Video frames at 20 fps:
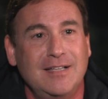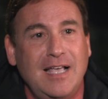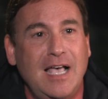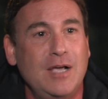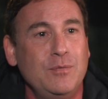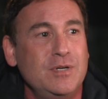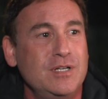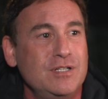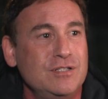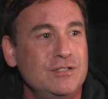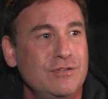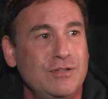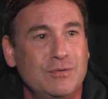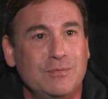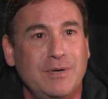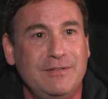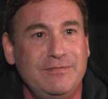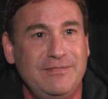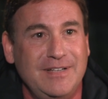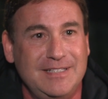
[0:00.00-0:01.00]
I wouldn't know the
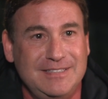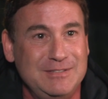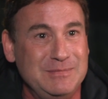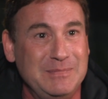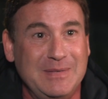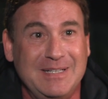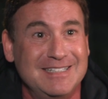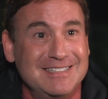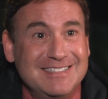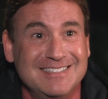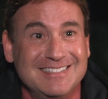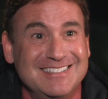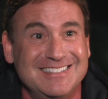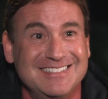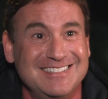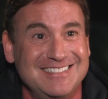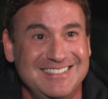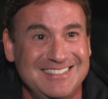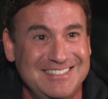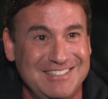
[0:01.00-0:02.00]
right face to make,
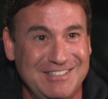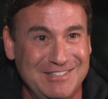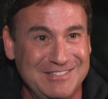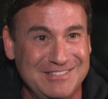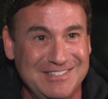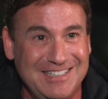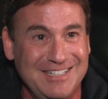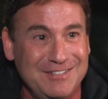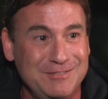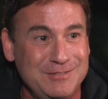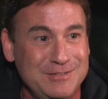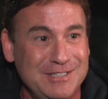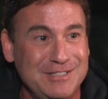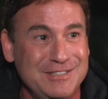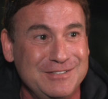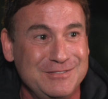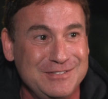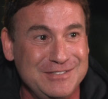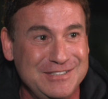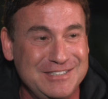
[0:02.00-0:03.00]
you know. It
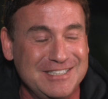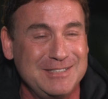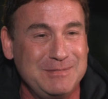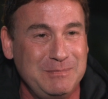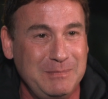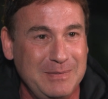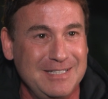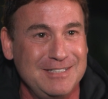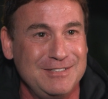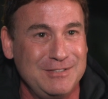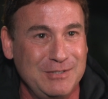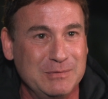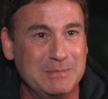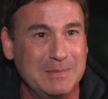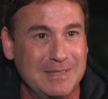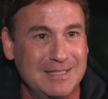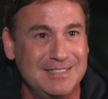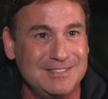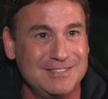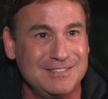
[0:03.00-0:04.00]
would just be too
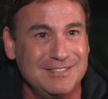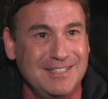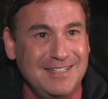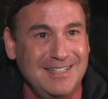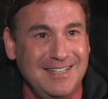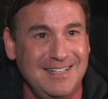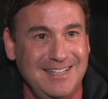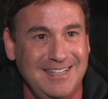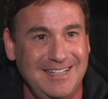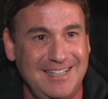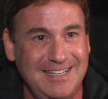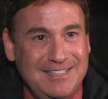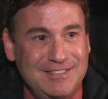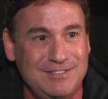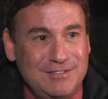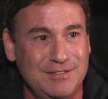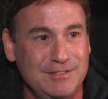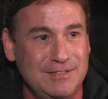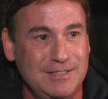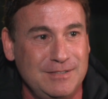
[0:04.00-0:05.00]
much. And
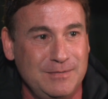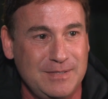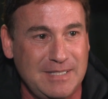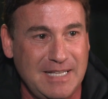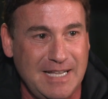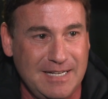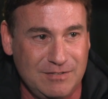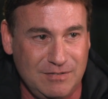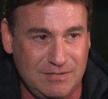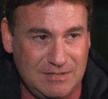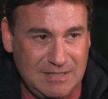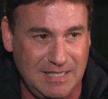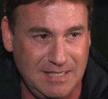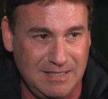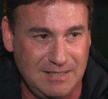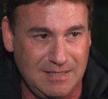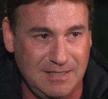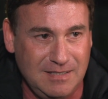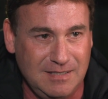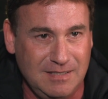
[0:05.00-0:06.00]
certainly with actors
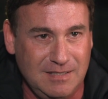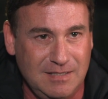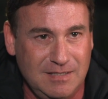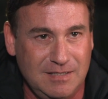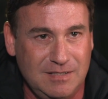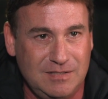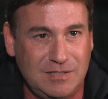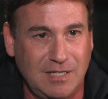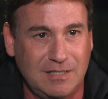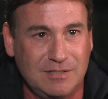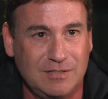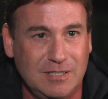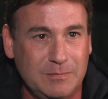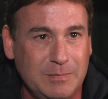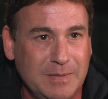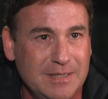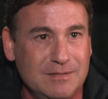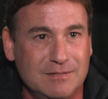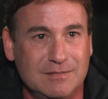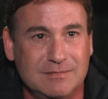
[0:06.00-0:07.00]
like John
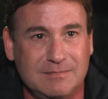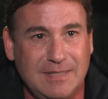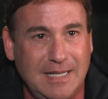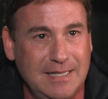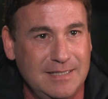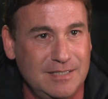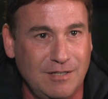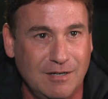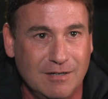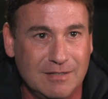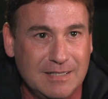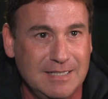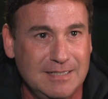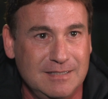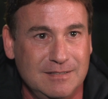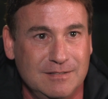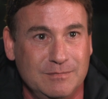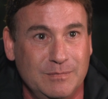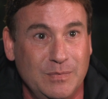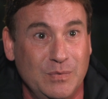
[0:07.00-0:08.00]
Goodman or Alan
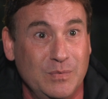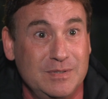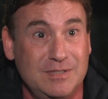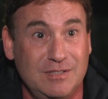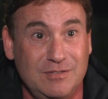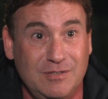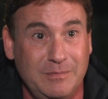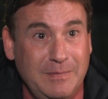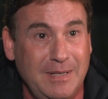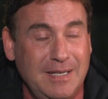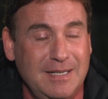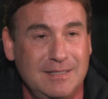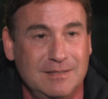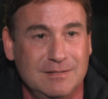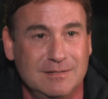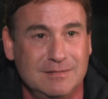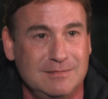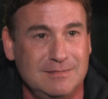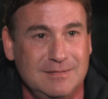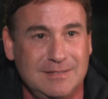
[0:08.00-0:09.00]
Arkin or Marisa Tomei,
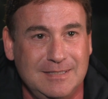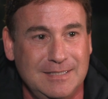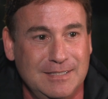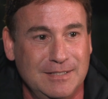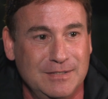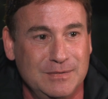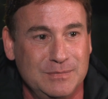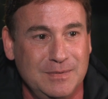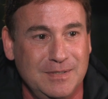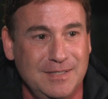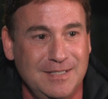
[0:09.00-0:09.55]
or, you know,